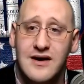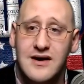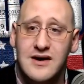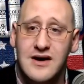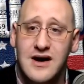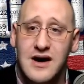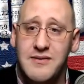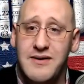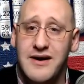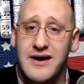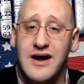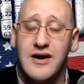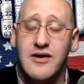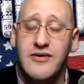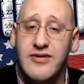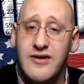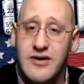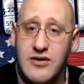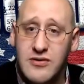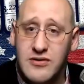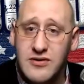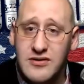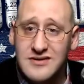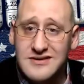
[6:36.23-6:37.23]
about how
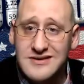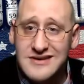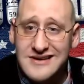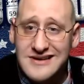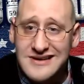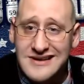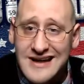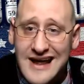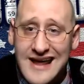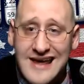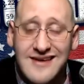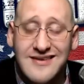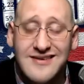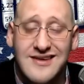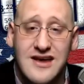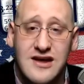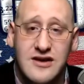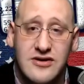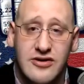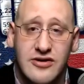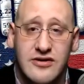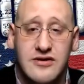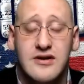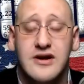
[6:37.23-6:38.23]
they're lazy in
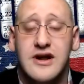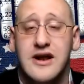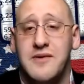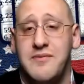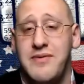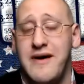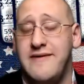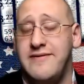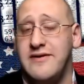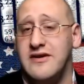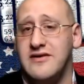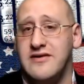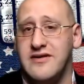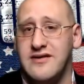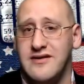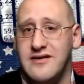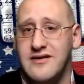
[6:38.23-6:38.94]
their cleanup efforts.